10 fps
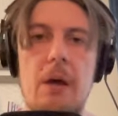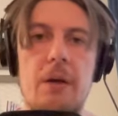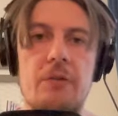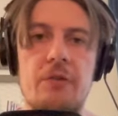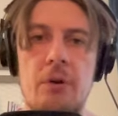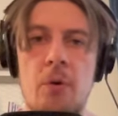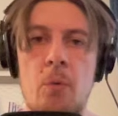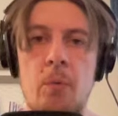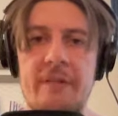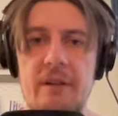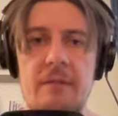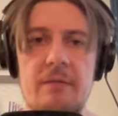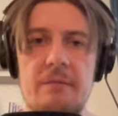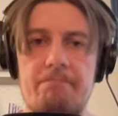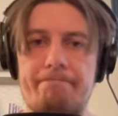So with
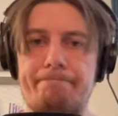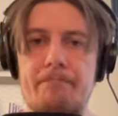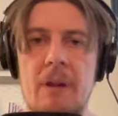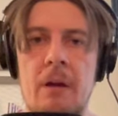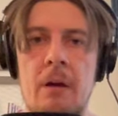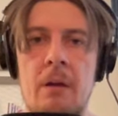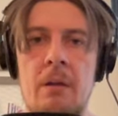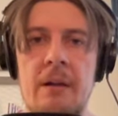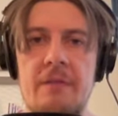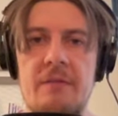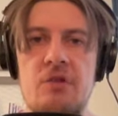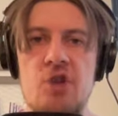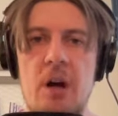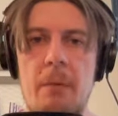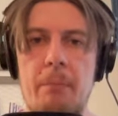this, uh, let's
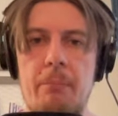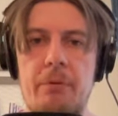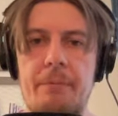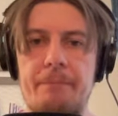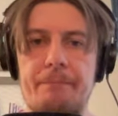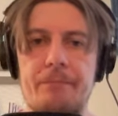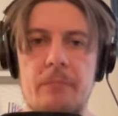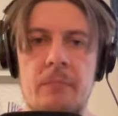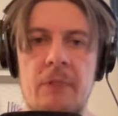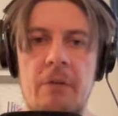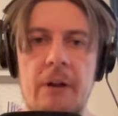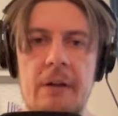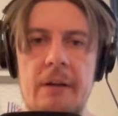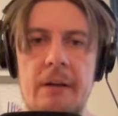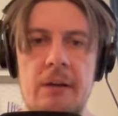jump
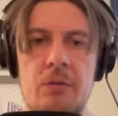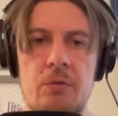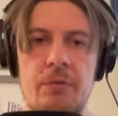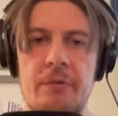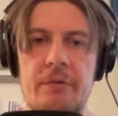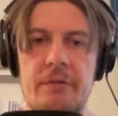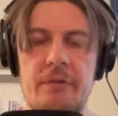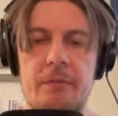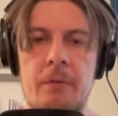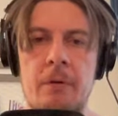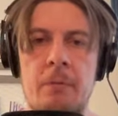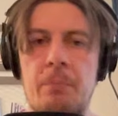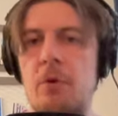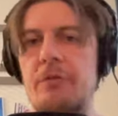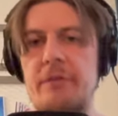directly into this uh,
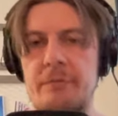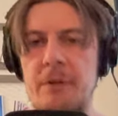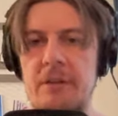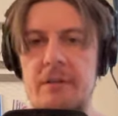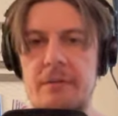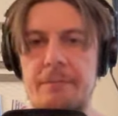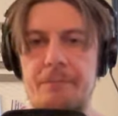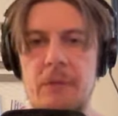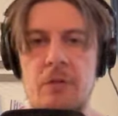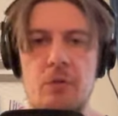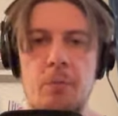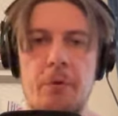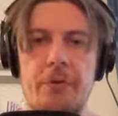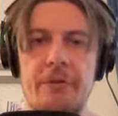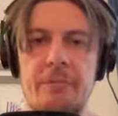process method. Yeah, so
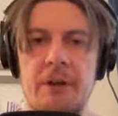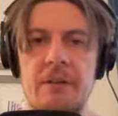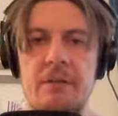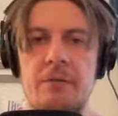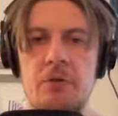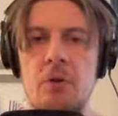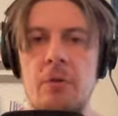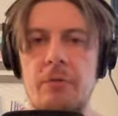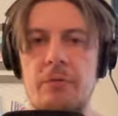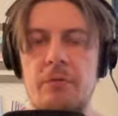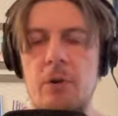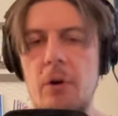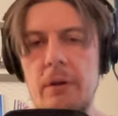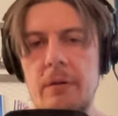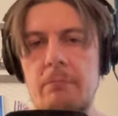process method returns
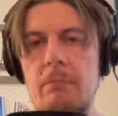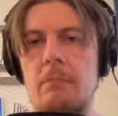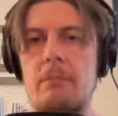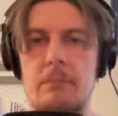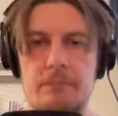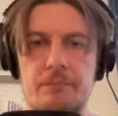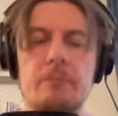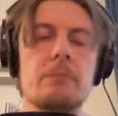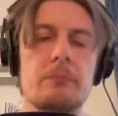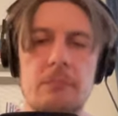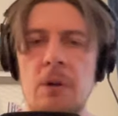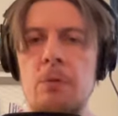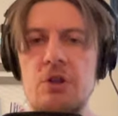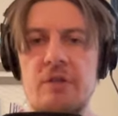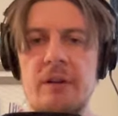float,
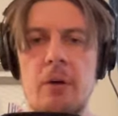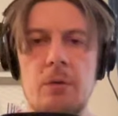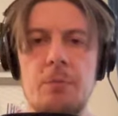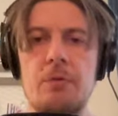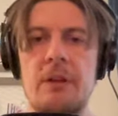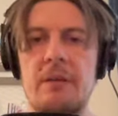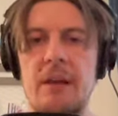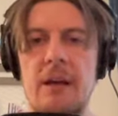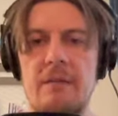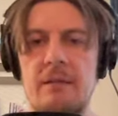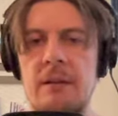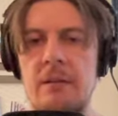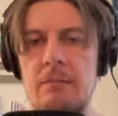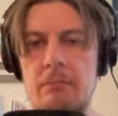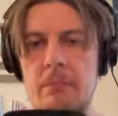which is output and takes
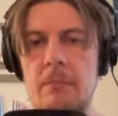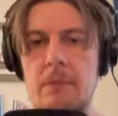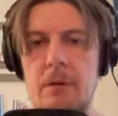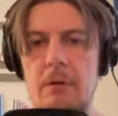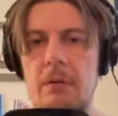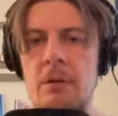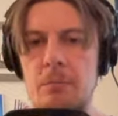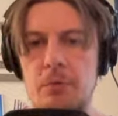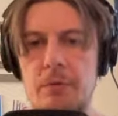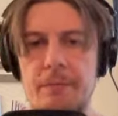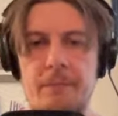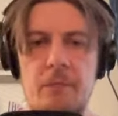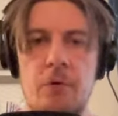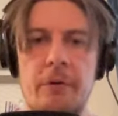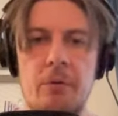in input
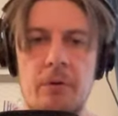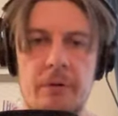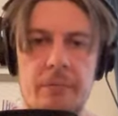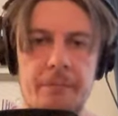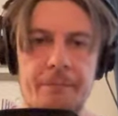for recording.